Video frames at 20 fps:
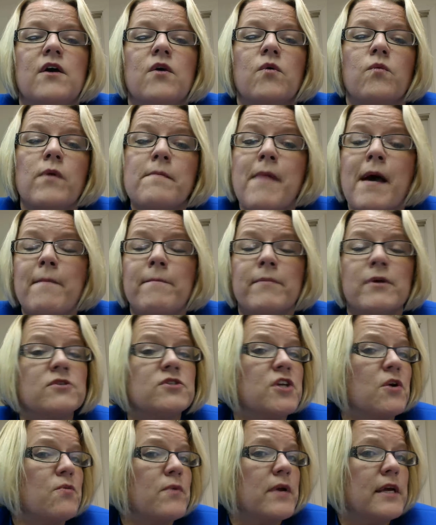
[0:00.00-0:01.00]
Remember,
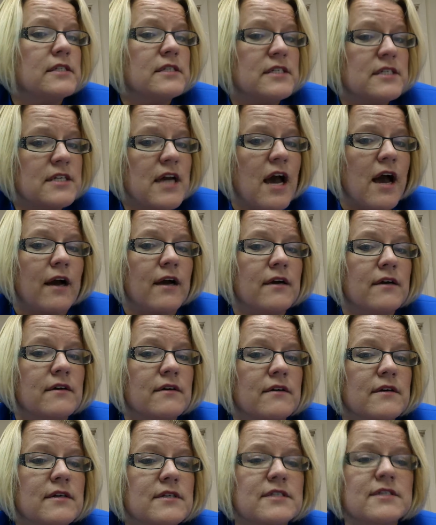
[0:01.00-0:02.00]
don't get stuck.
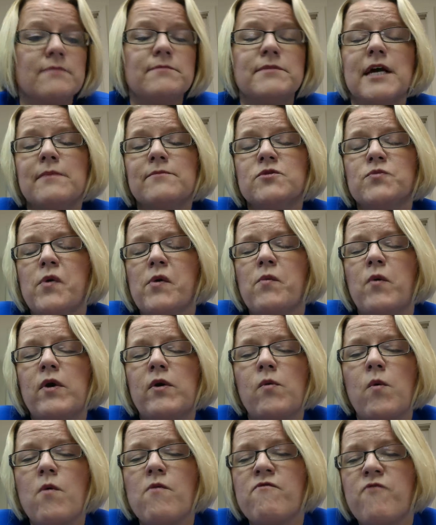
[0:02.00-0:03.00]
Sometimes we
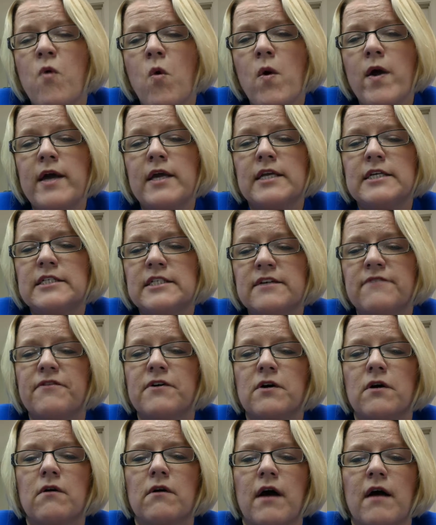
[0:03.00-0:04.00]
want to avoid a
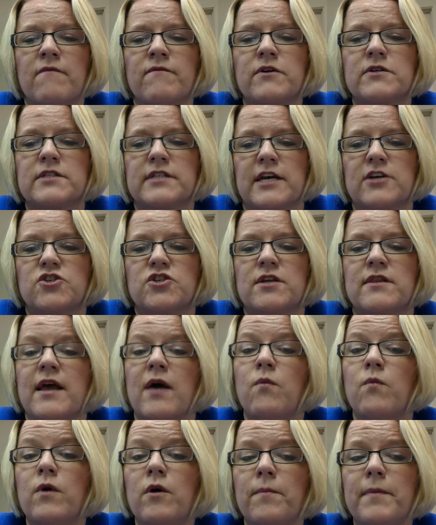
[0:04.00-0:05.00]
difficult conversation
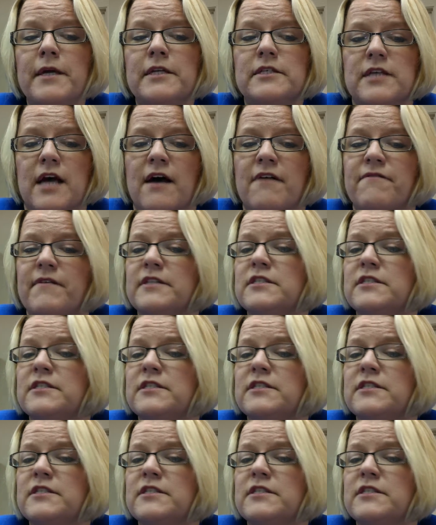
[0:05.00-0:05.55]
that will be tough